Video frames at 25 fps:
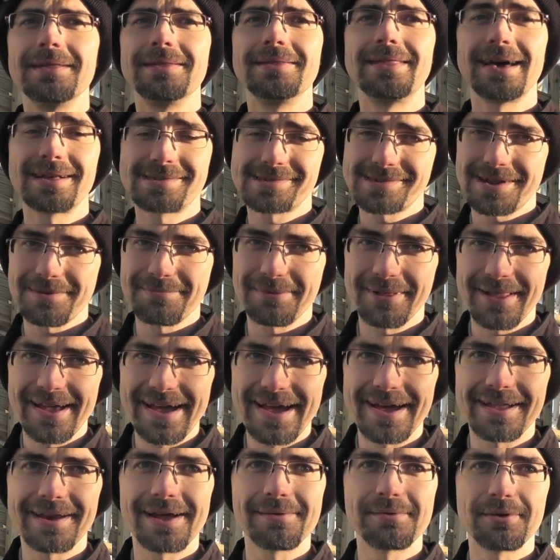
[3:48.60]
That's our
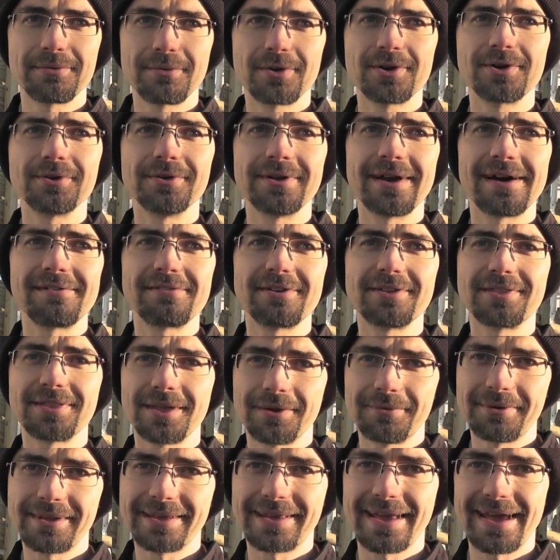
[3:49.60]
plan. I mean, we're doing
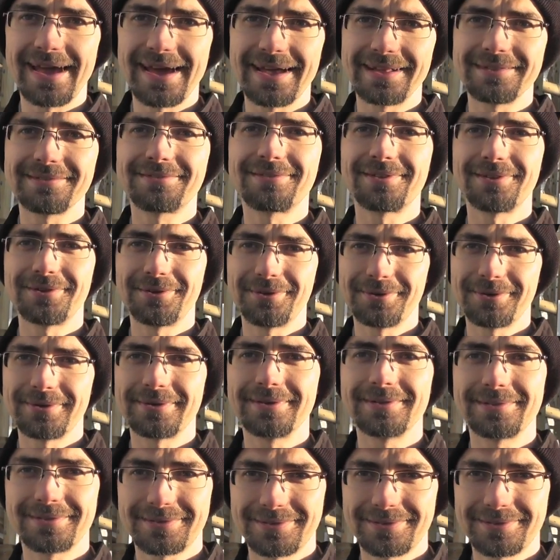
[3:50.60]
everything we can to